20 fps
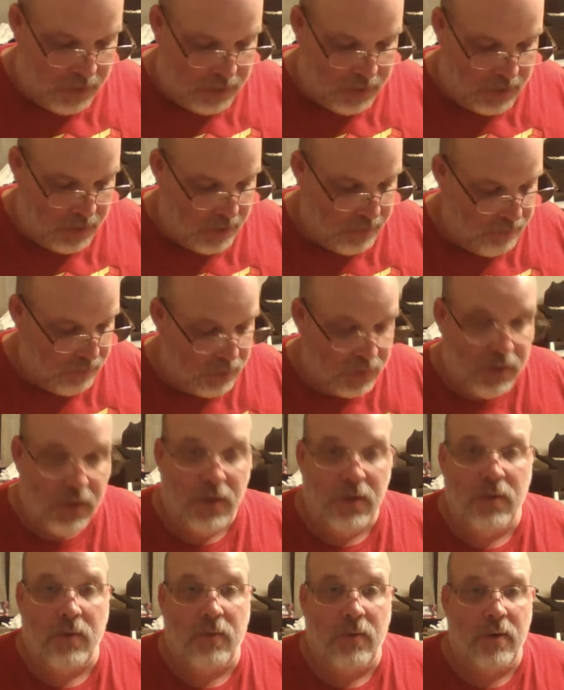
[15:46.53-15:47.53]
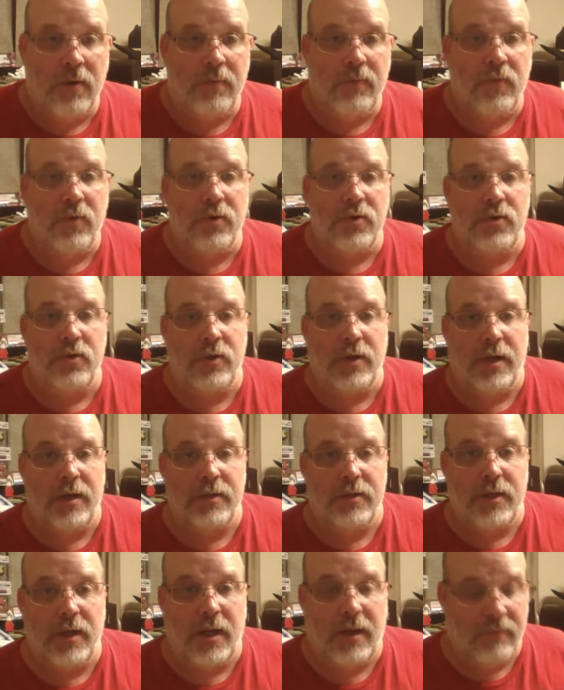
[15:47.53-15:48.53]
time, which I don't want to force you
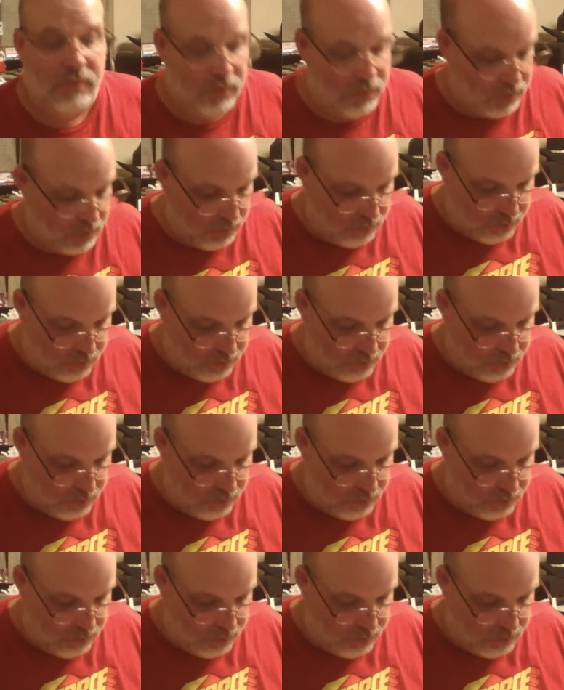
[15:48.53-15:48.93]
guys to have to sit